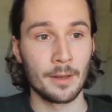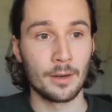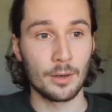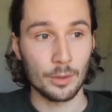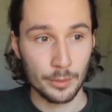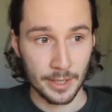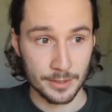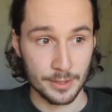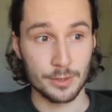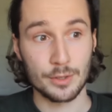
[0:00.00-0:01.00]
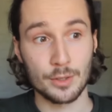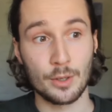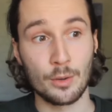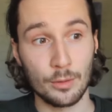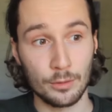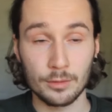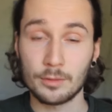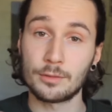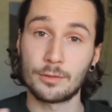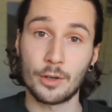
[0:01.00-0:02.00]
All right, so
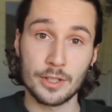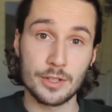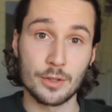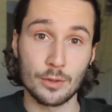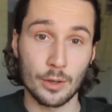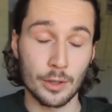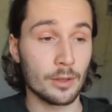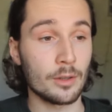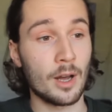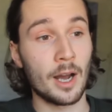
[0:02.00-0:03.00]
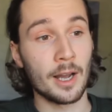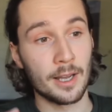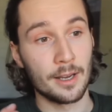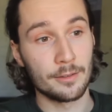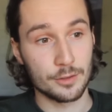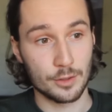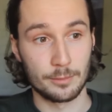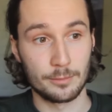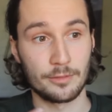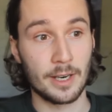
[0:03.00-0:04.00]
for this tutorial, I have
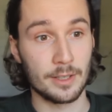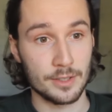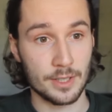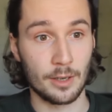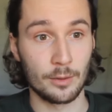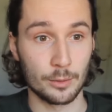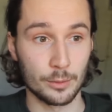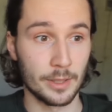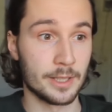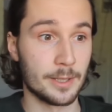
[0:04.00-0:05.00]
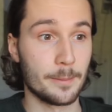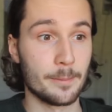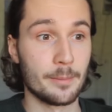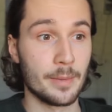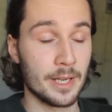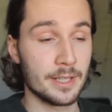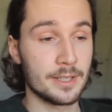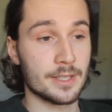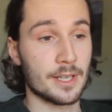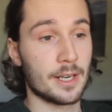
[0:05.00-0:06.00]
some files already
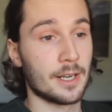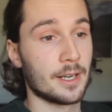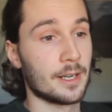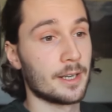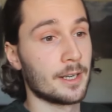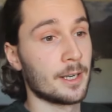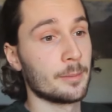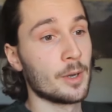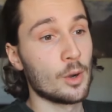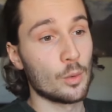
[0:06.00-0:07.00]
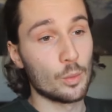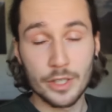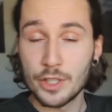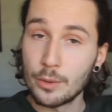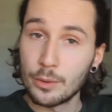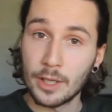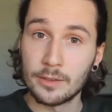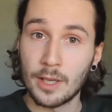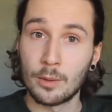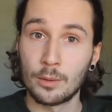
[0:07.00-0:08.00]
made, which you
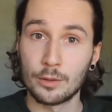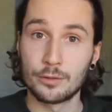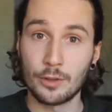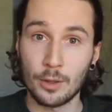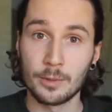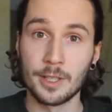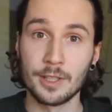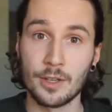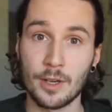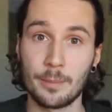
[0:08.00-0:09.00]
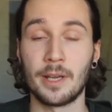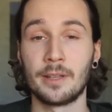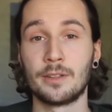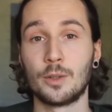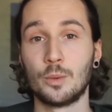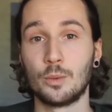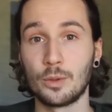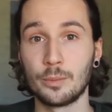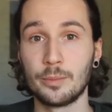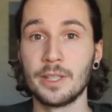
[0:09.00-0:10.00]
can download from GitHub, and there
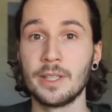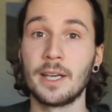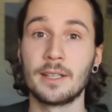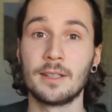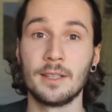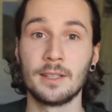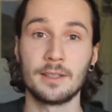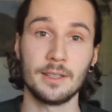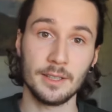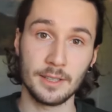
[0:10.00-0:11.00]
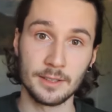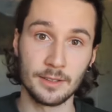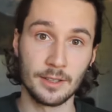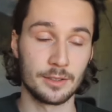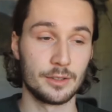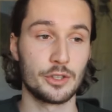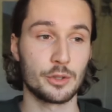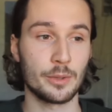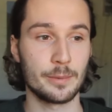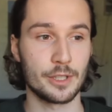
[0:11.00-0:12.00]
will be a link in the
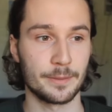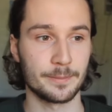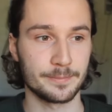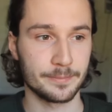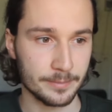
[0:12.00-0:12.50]
description.